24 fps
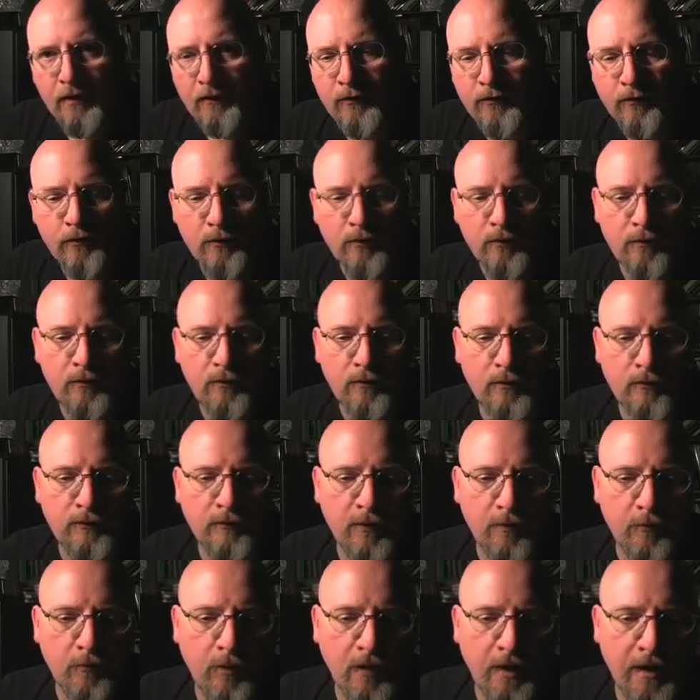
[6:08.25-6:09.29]
to to
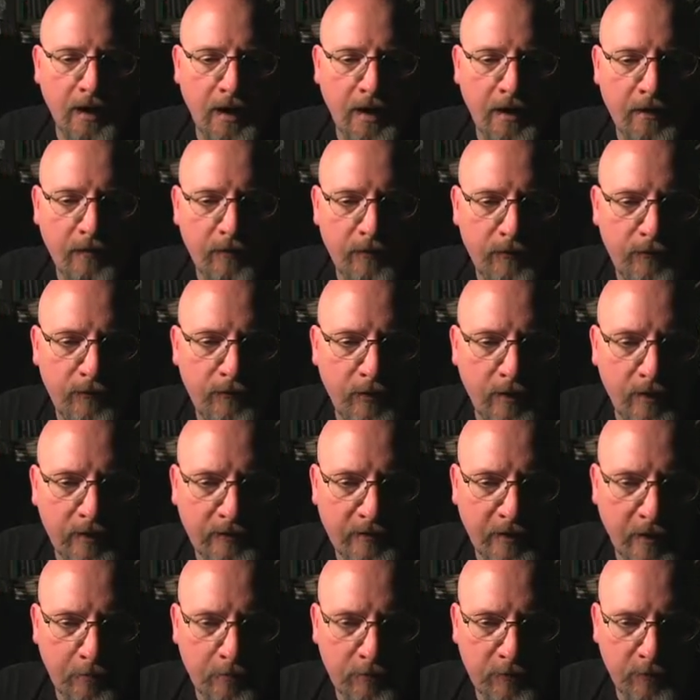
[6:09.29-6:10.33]
someone I have uh,
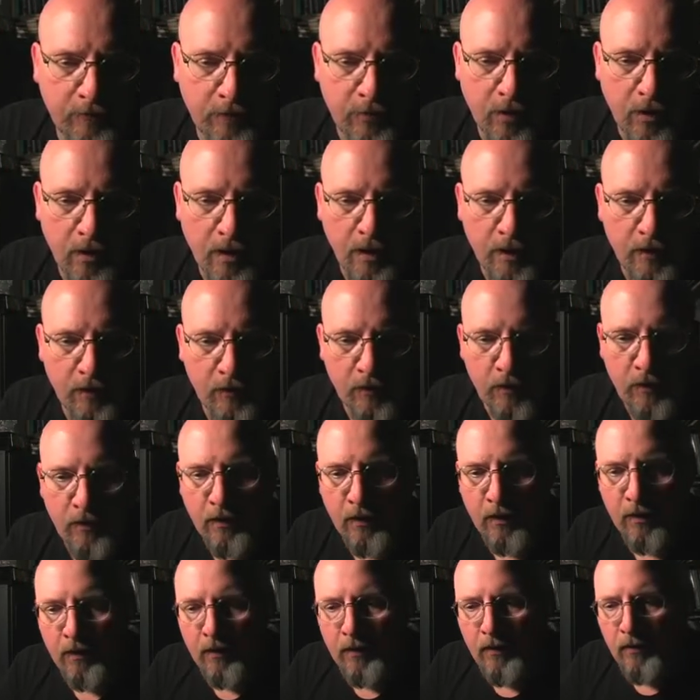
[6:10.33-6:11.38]
dumped upon or
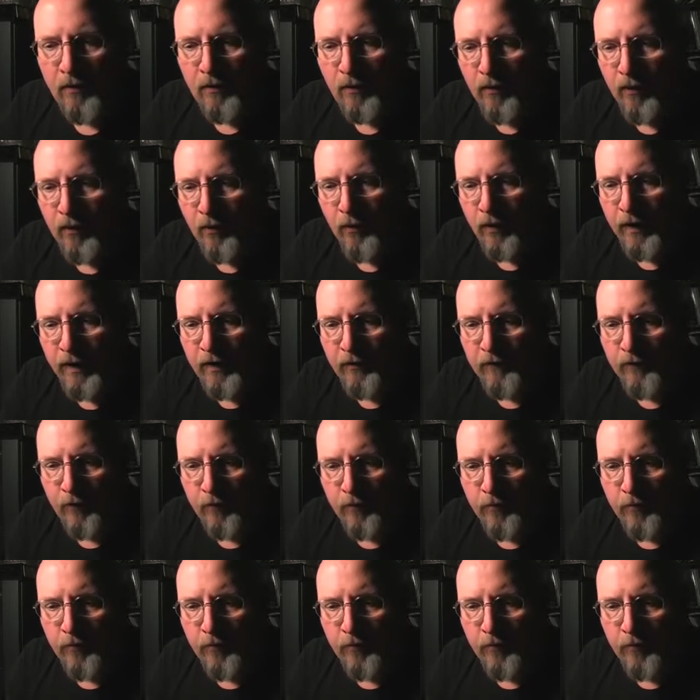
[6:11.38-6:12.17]
or whatever.